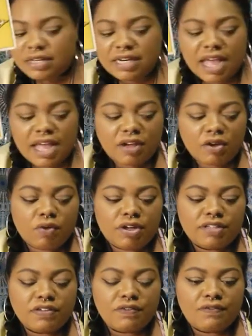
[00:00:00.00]
not
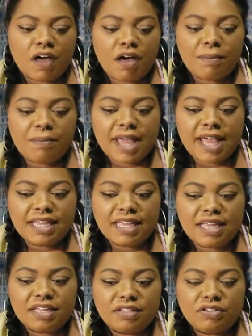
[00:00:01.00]
going to fall
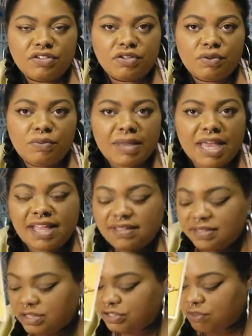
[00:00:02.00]
back into bad
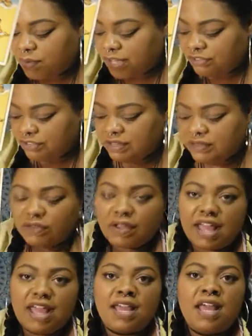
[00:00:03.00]
situations
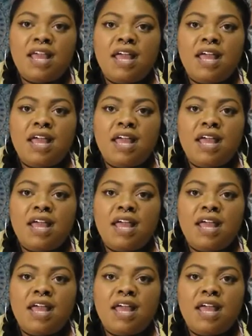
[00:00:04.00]
okay